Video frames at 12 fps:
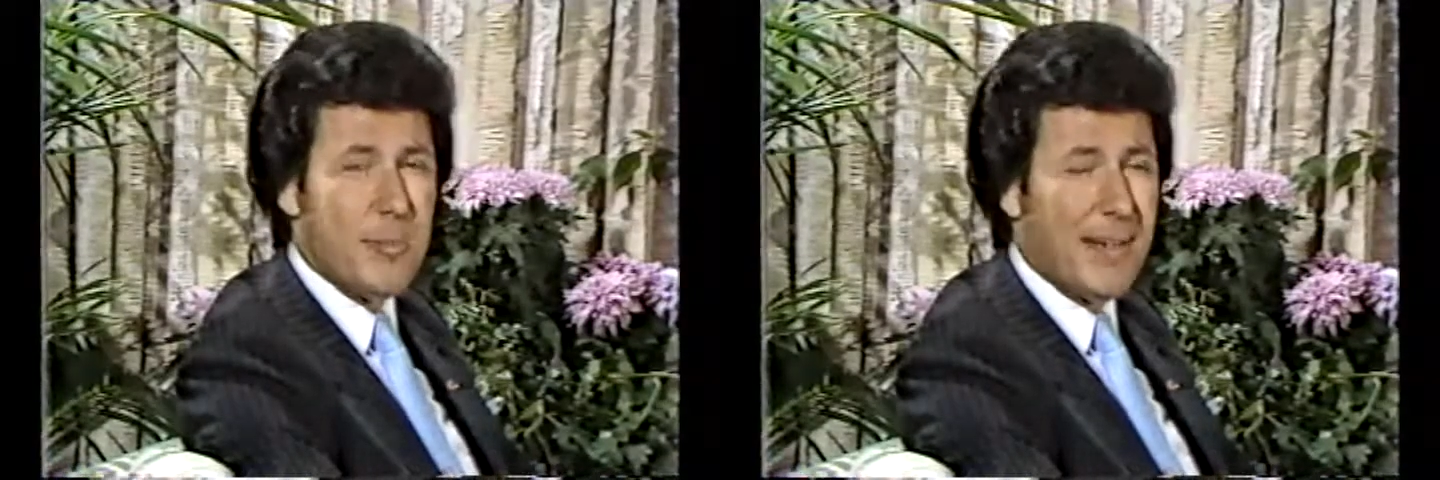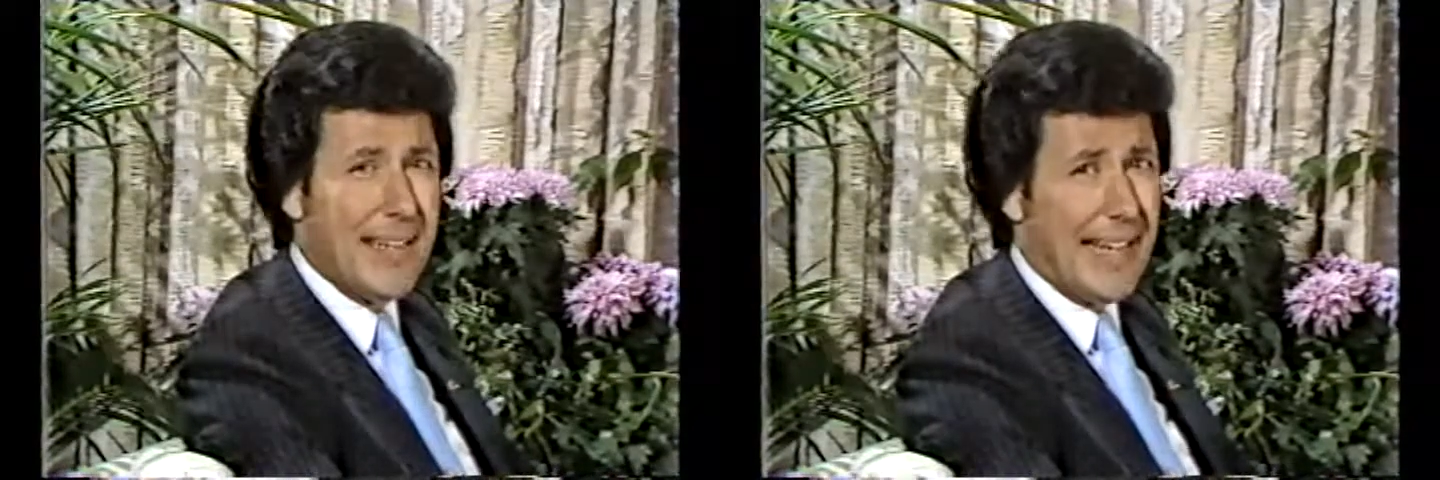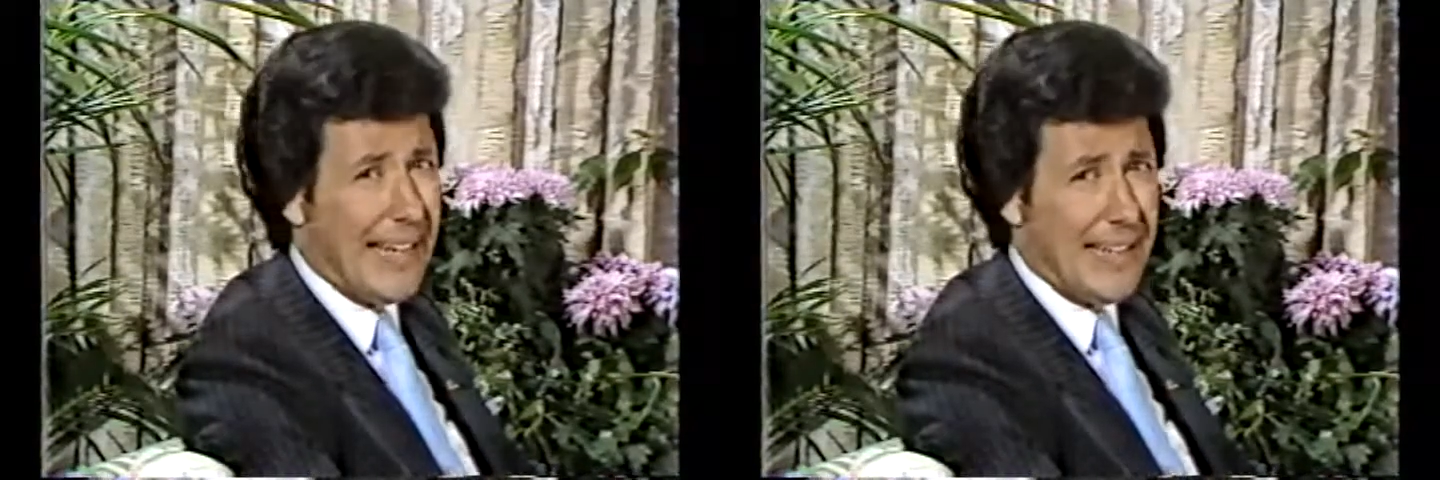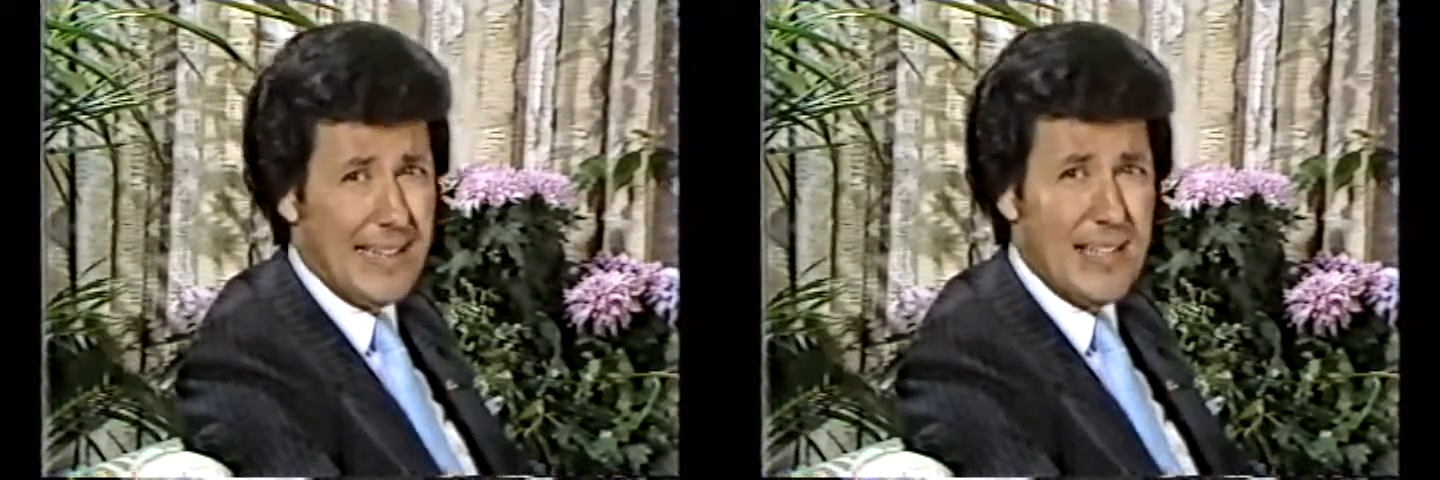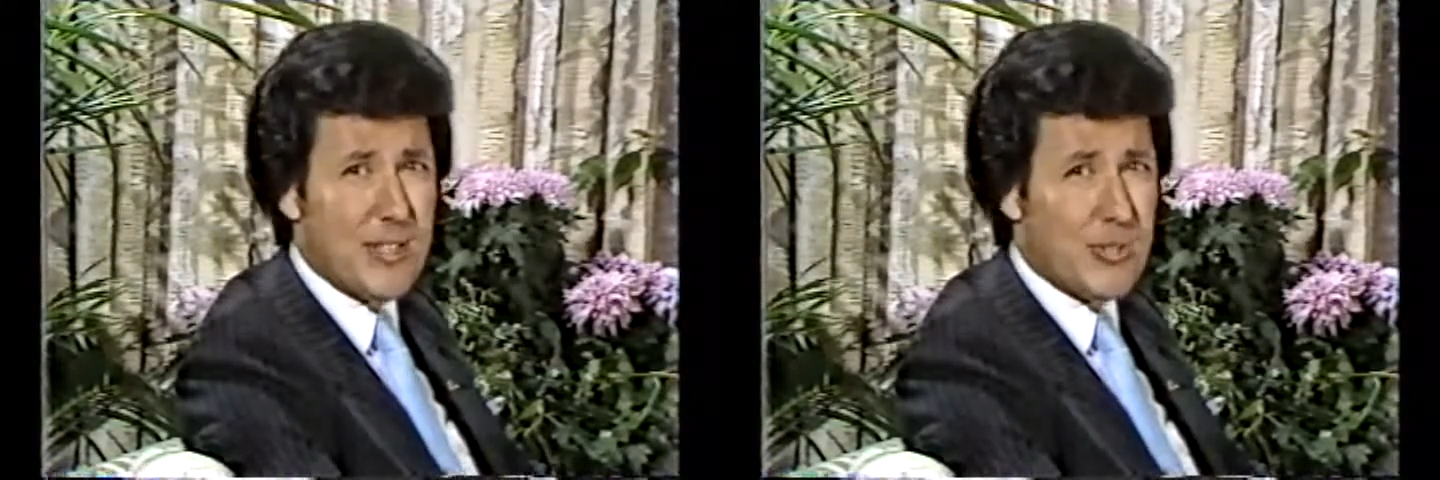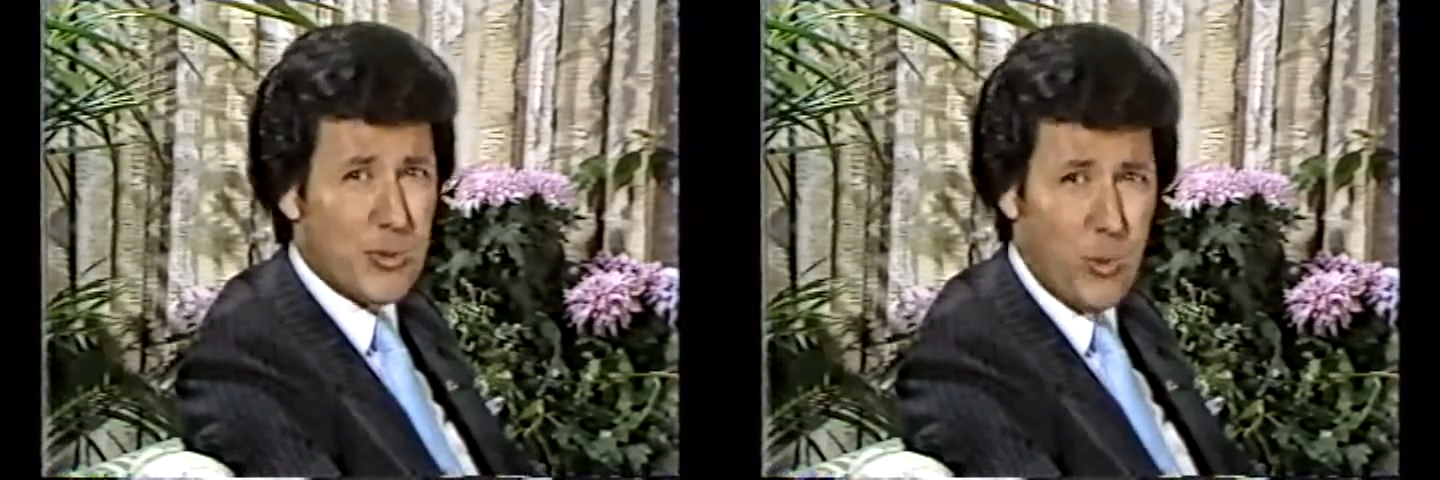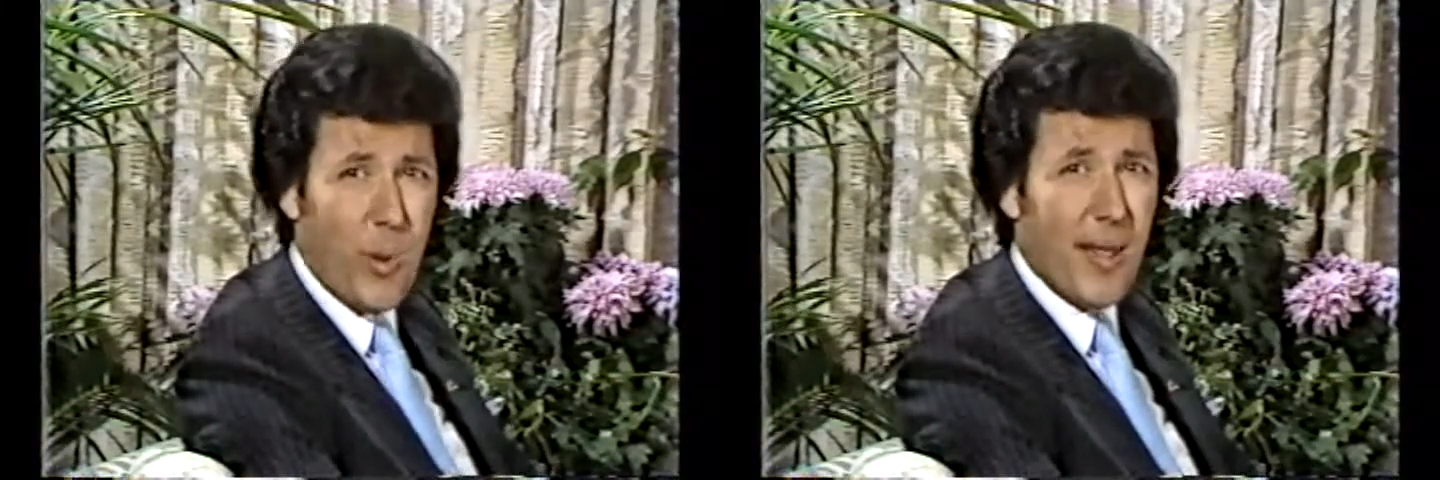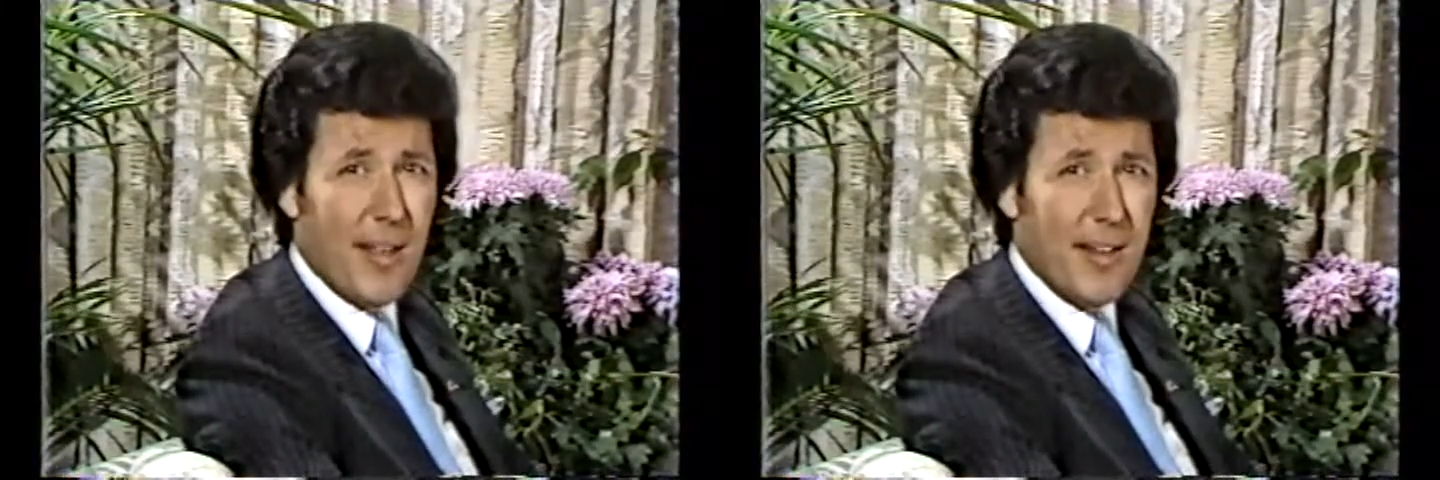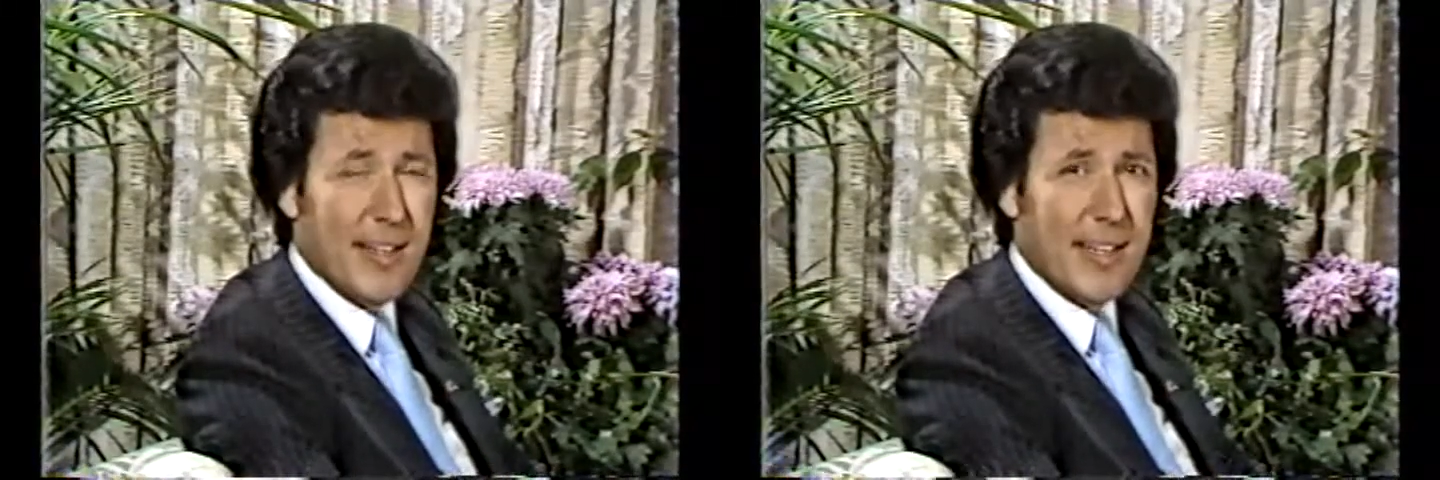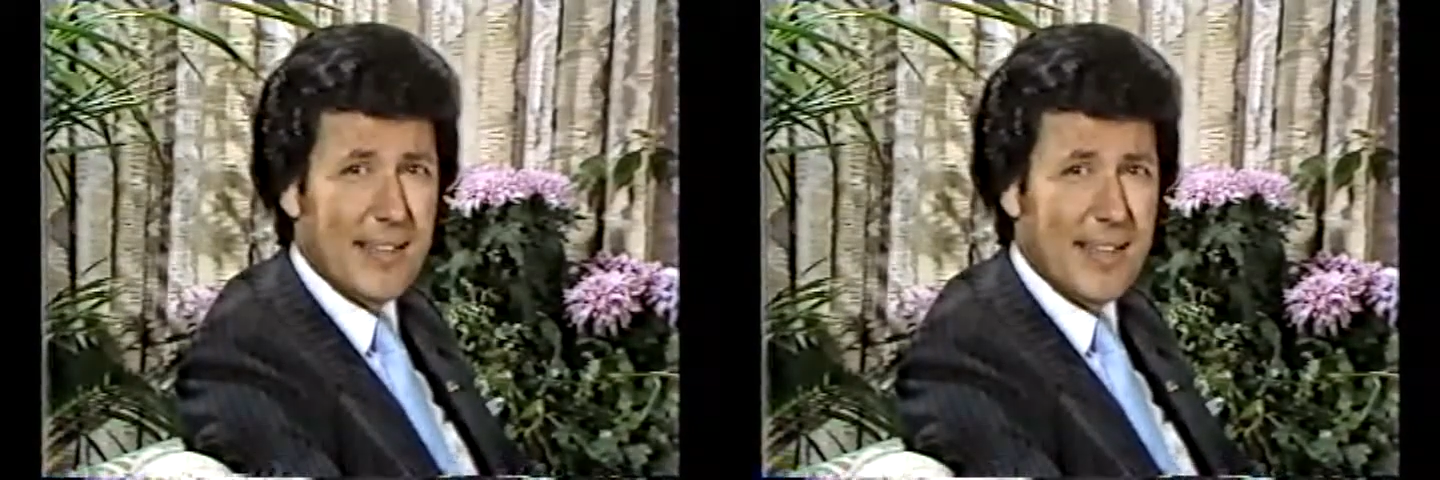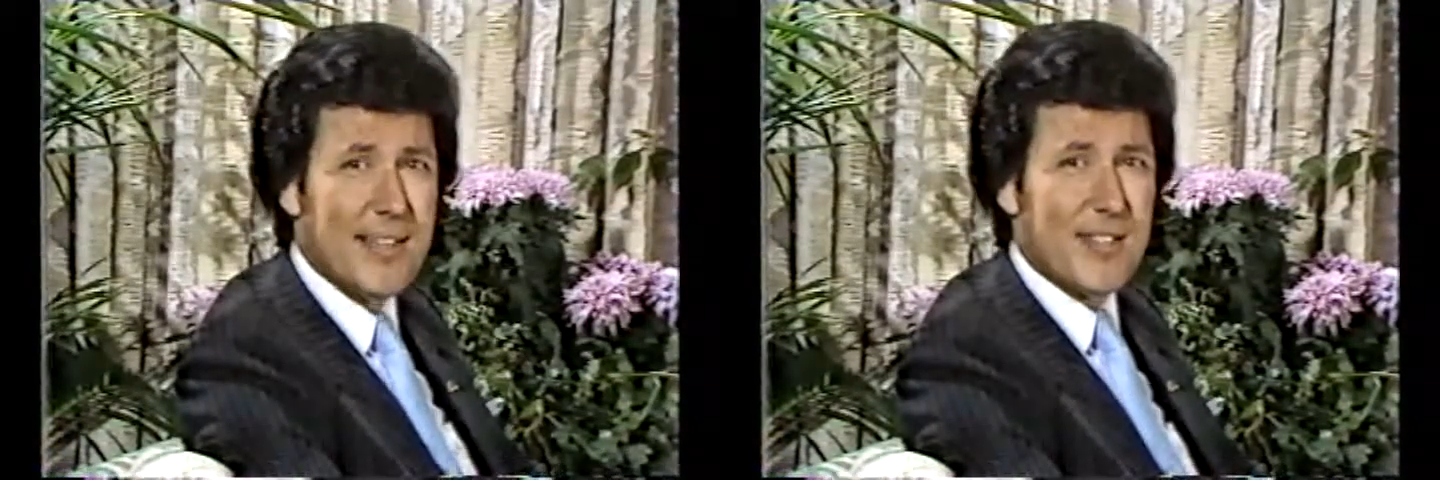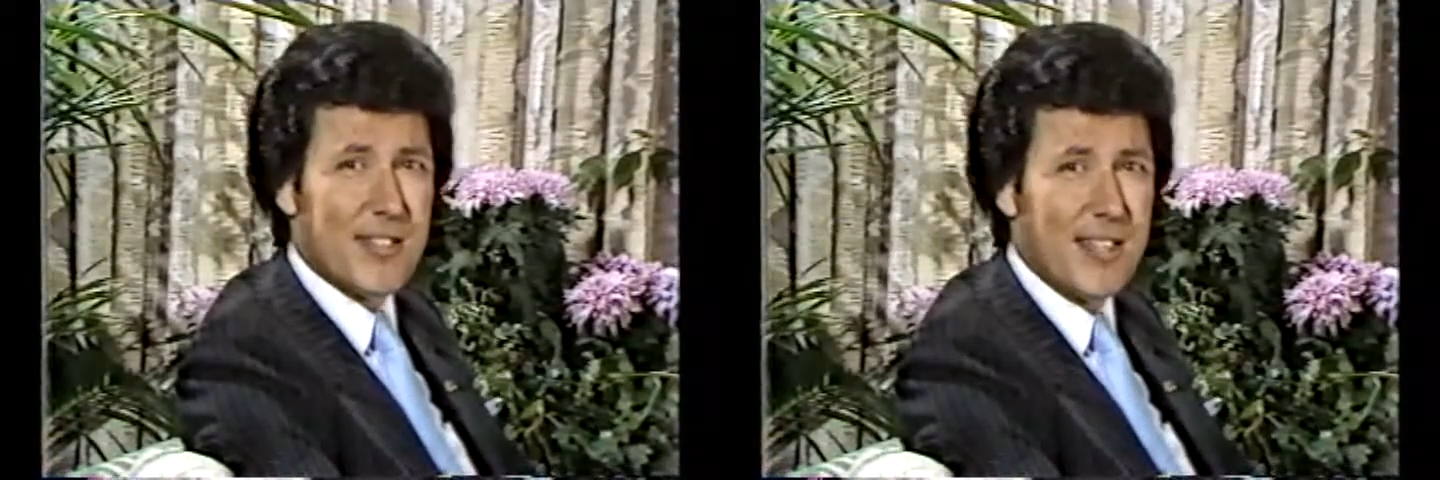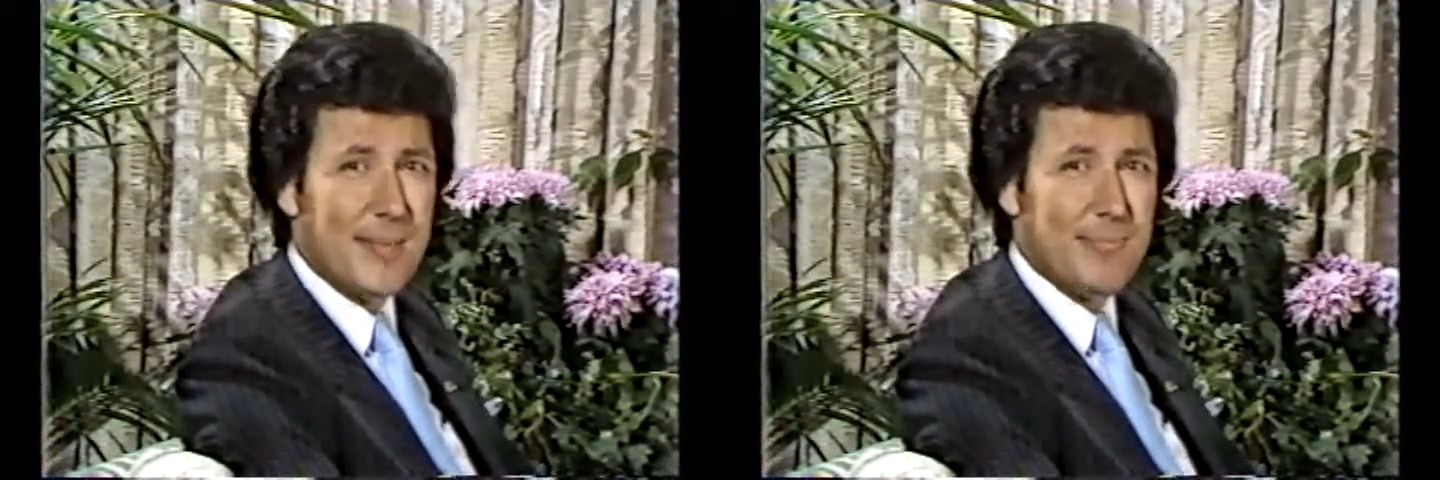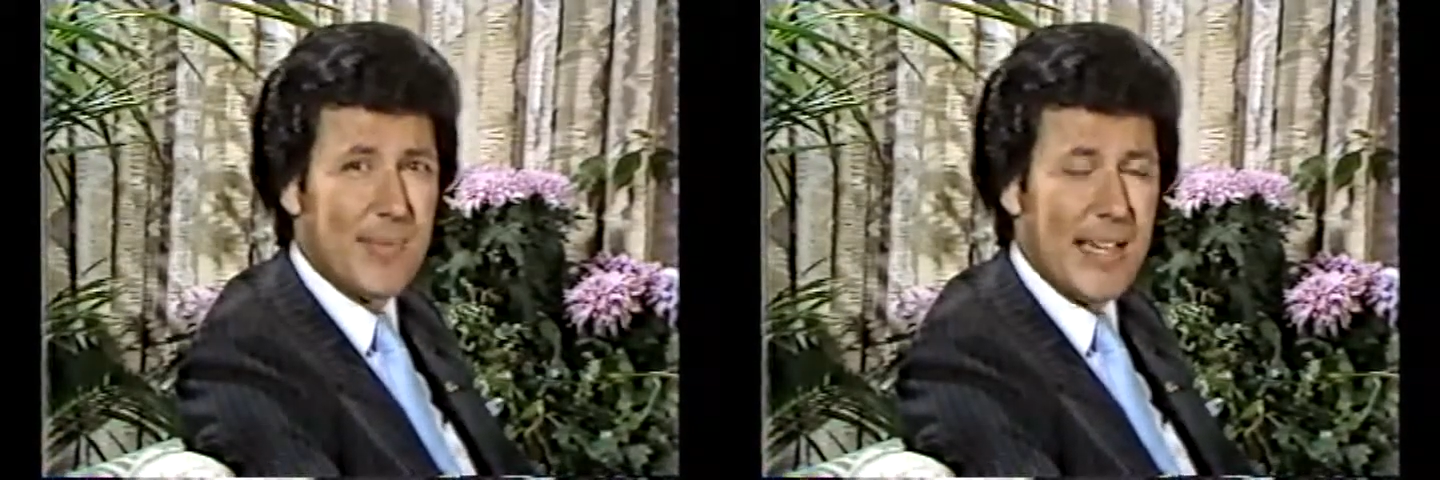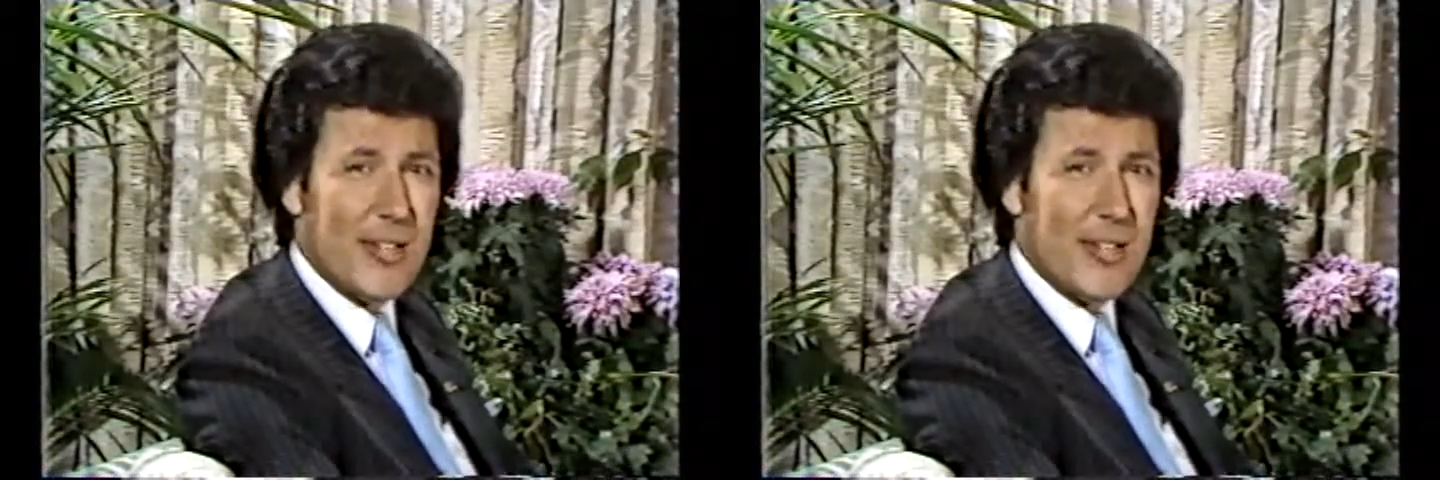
been at least swell and then some,